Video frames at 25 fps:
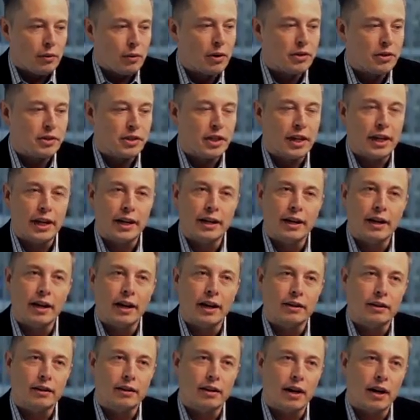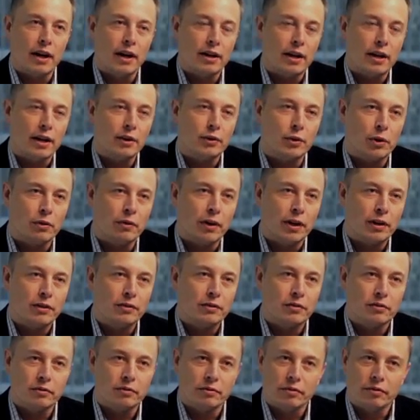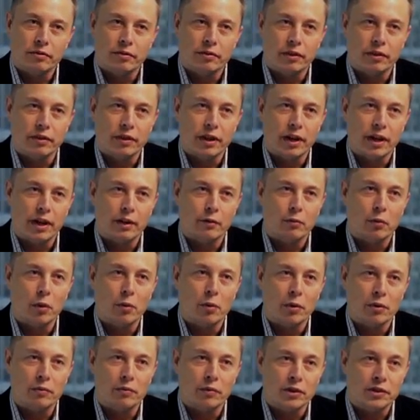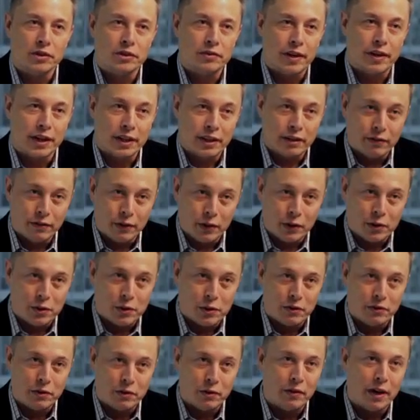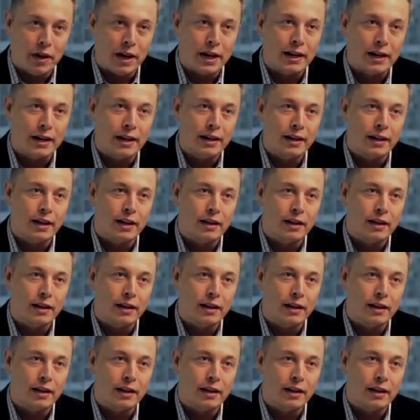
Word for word: When I was a kid, I, I, I thought about um, what would most affect the future of humanity.